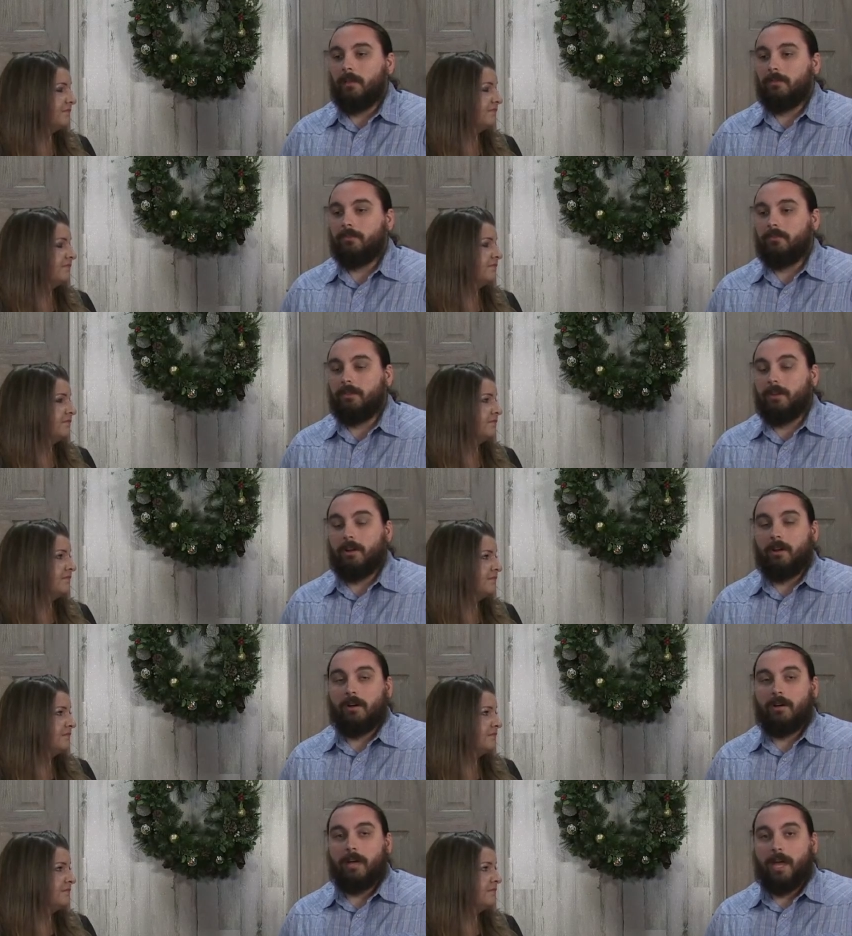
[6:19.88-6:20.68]

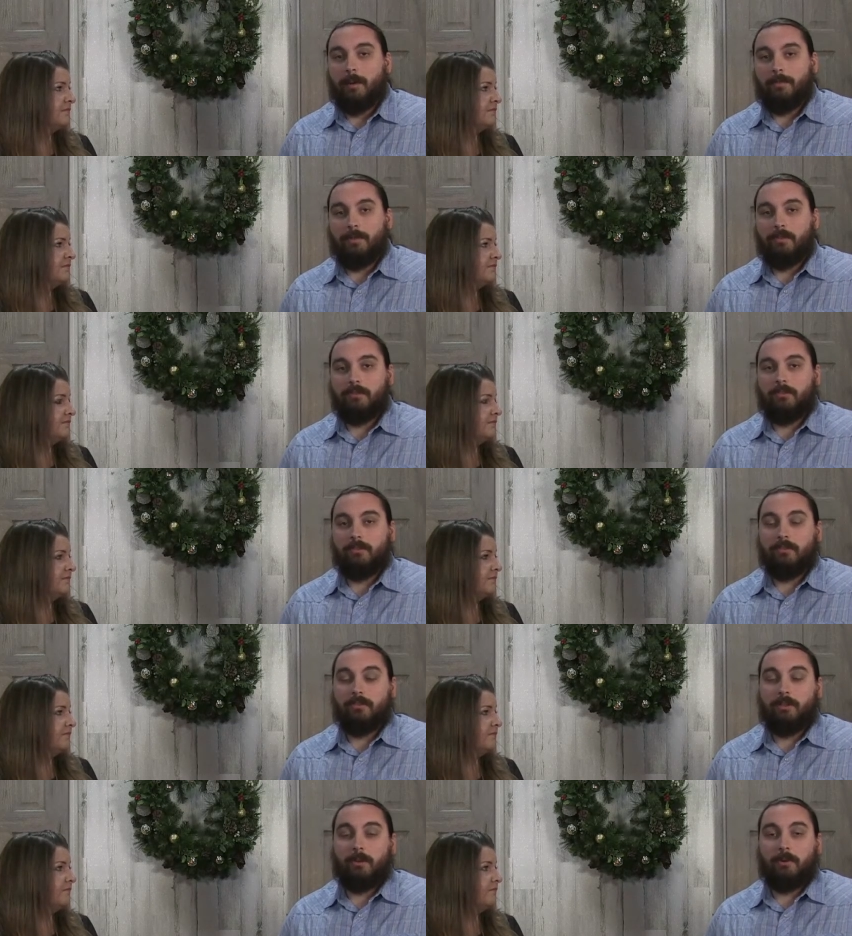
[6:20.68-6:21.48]
Speaker 1: CR happens,
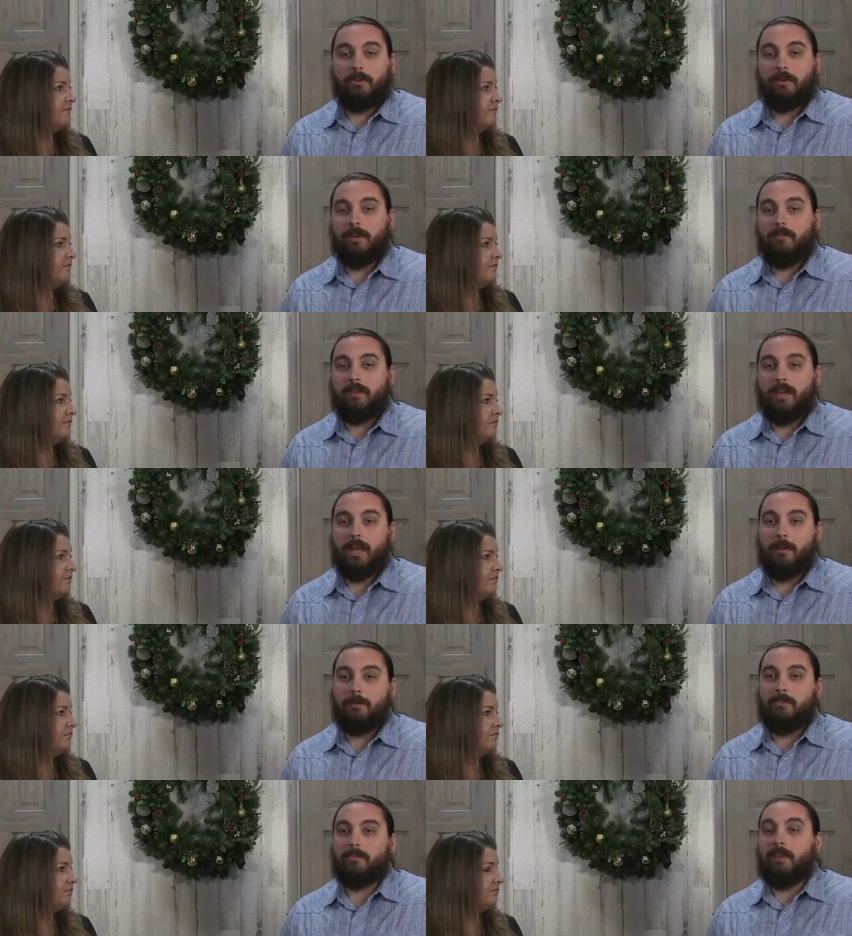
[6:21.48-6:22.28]
Celebrate Recovery
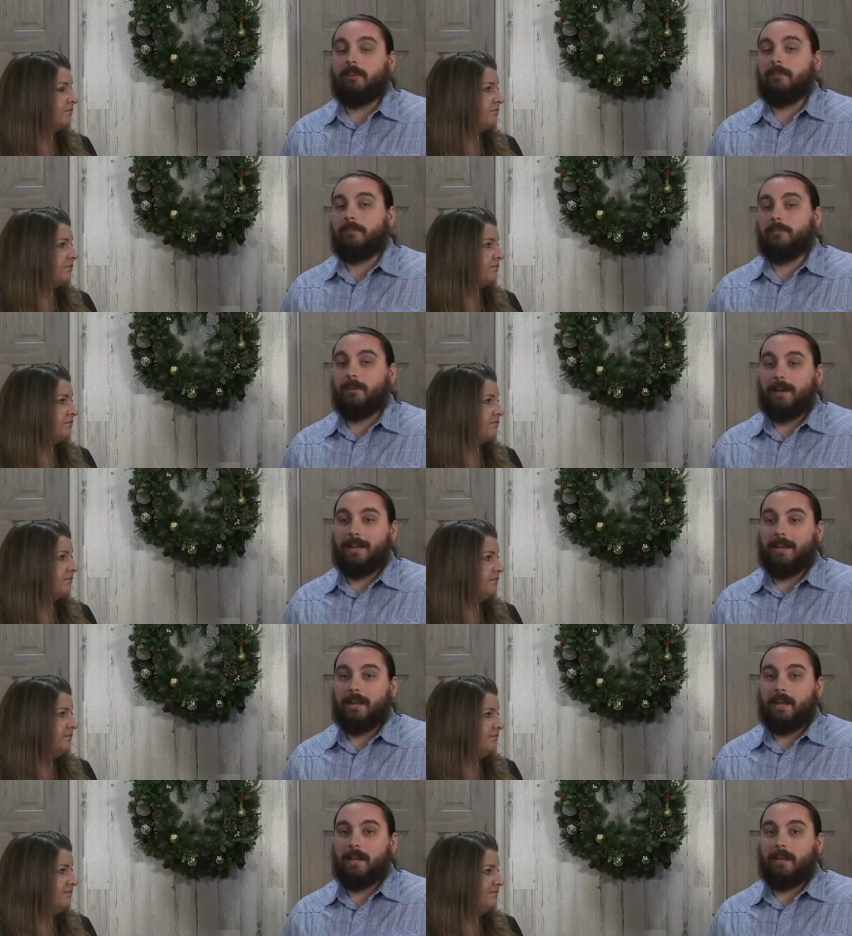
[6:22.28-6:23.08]
happens every
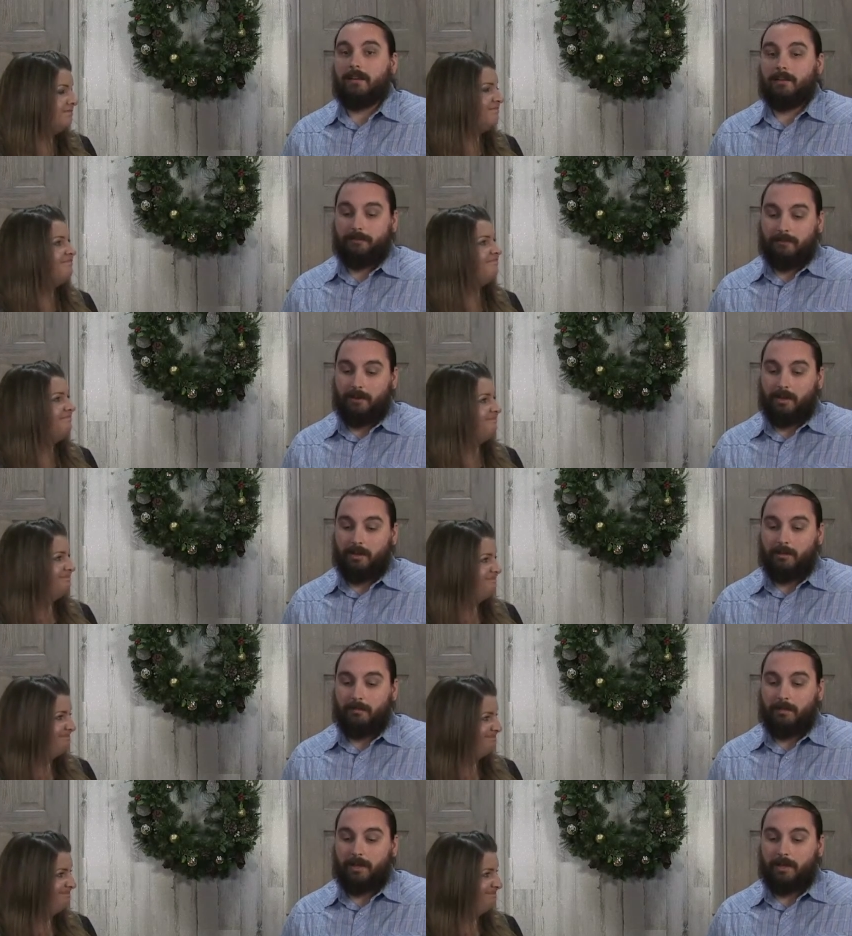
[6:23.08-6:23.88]
Friday night
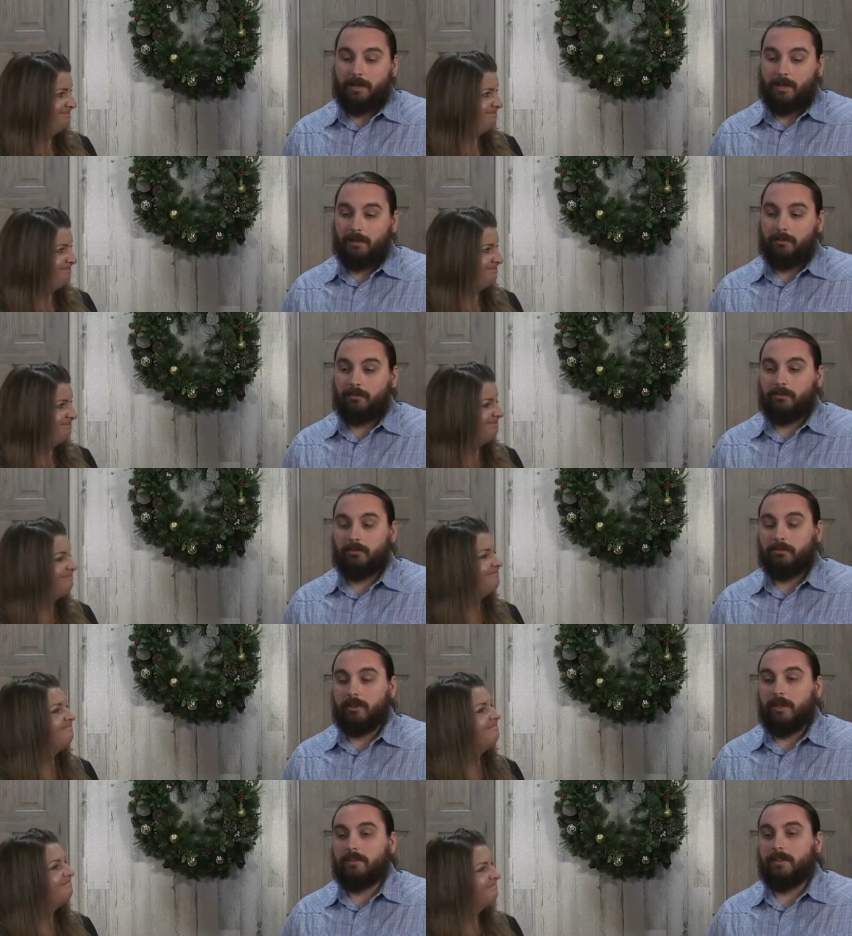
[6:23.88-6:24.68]
from
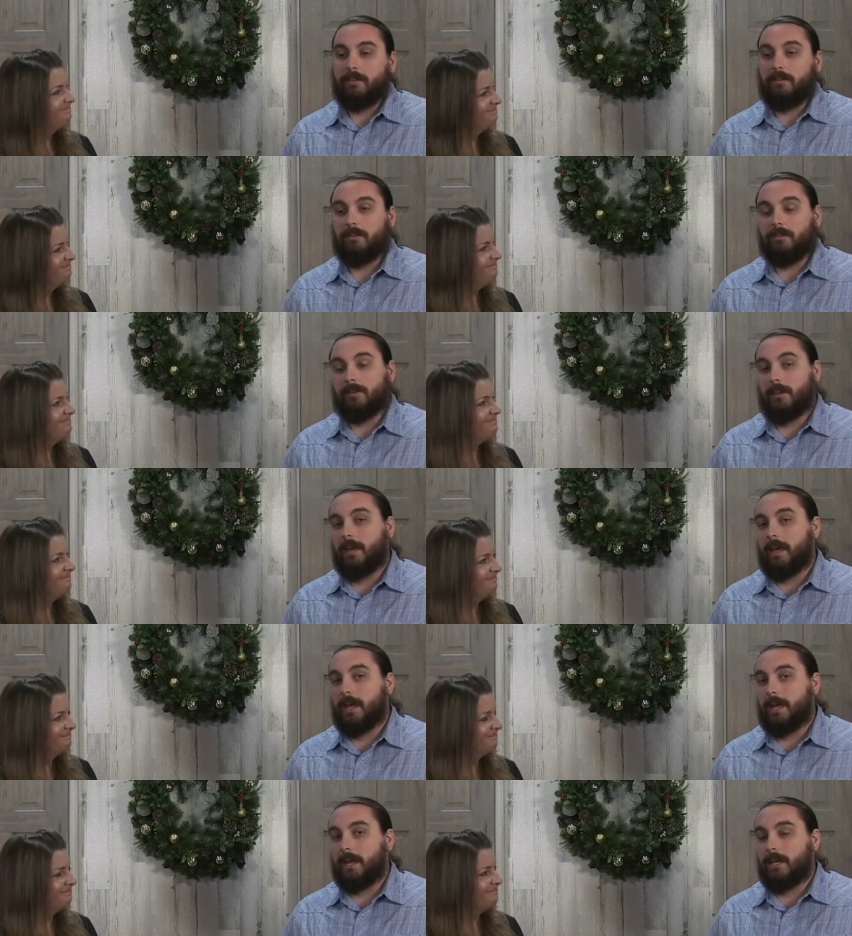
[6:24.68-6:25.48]
7 to
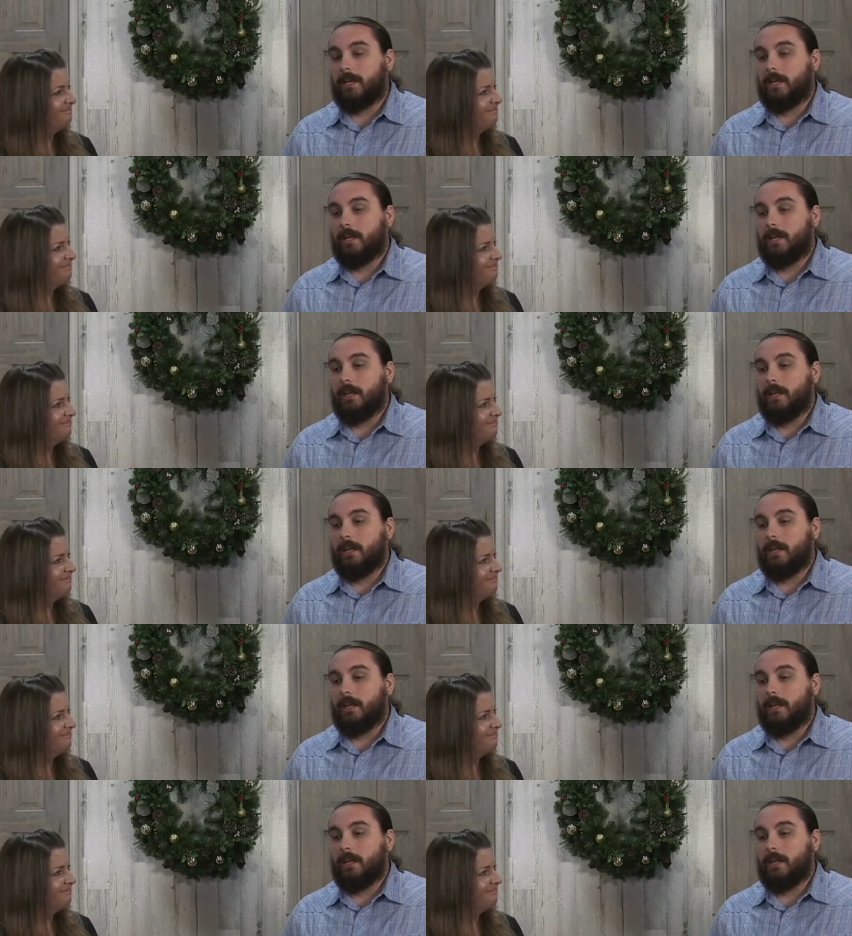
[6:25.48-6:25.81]
9.